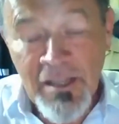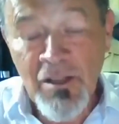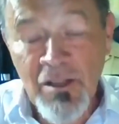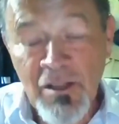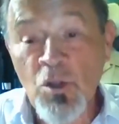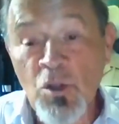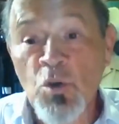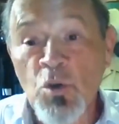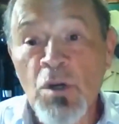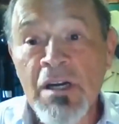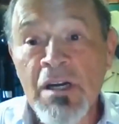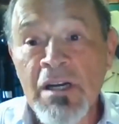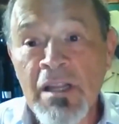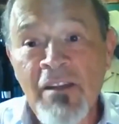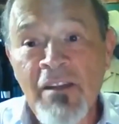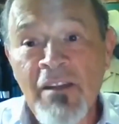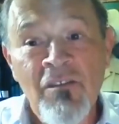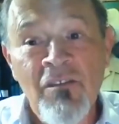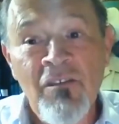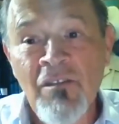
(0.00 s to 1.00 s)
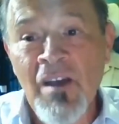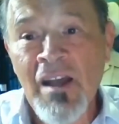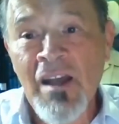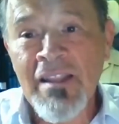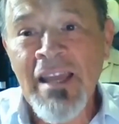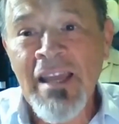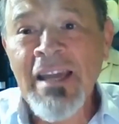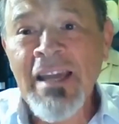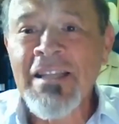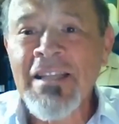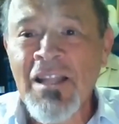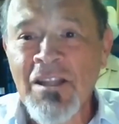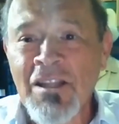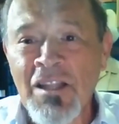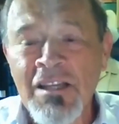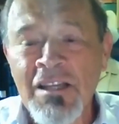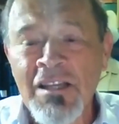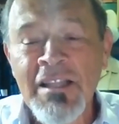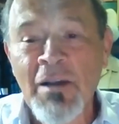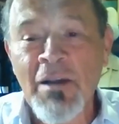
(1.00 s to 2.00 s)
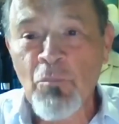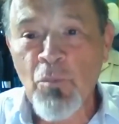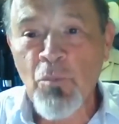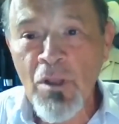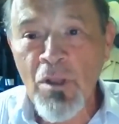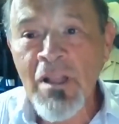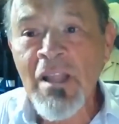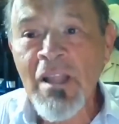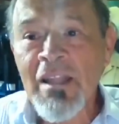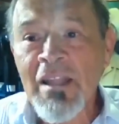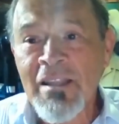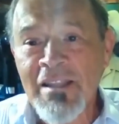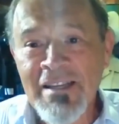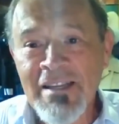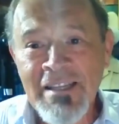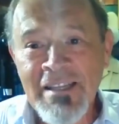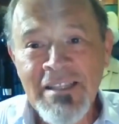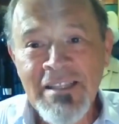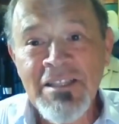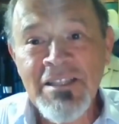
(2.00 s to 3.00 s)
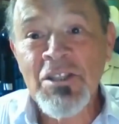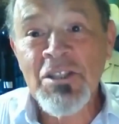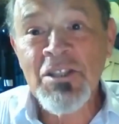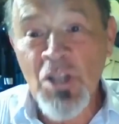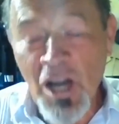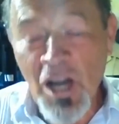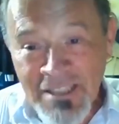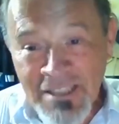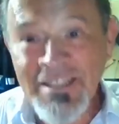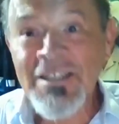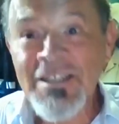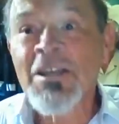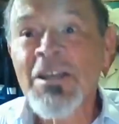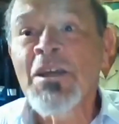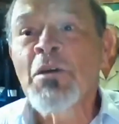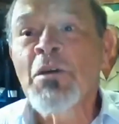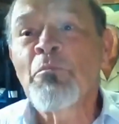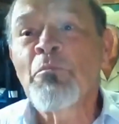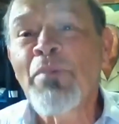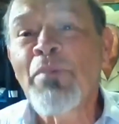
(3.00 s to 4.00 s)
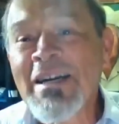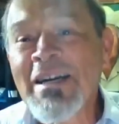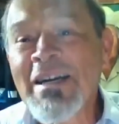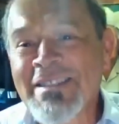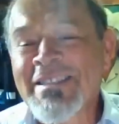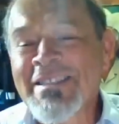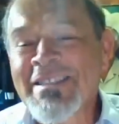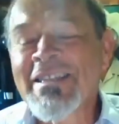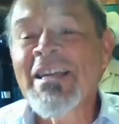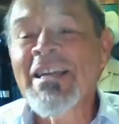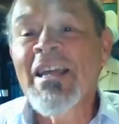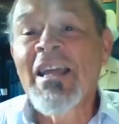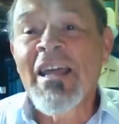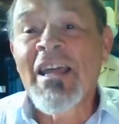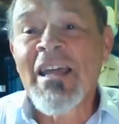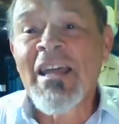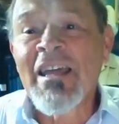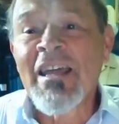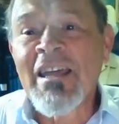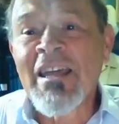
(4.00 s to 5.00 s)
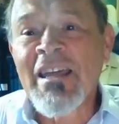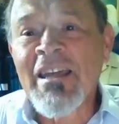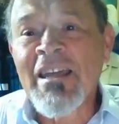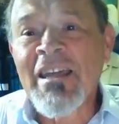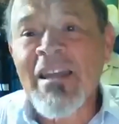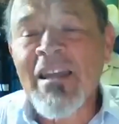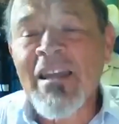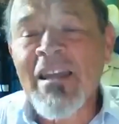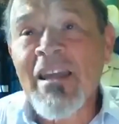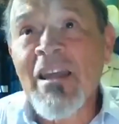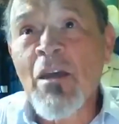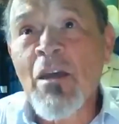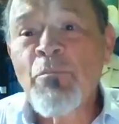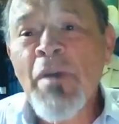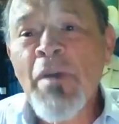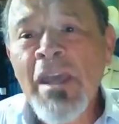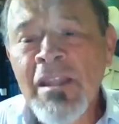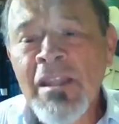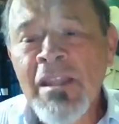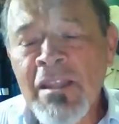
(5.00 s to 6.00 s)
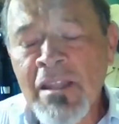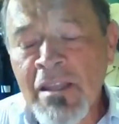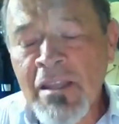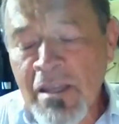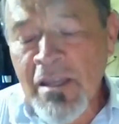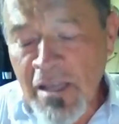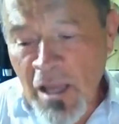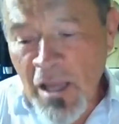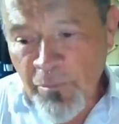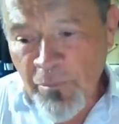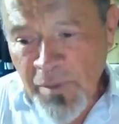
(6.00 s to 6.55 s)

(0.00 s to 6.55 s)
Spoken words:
You are an excellent example that it is not, but a PhD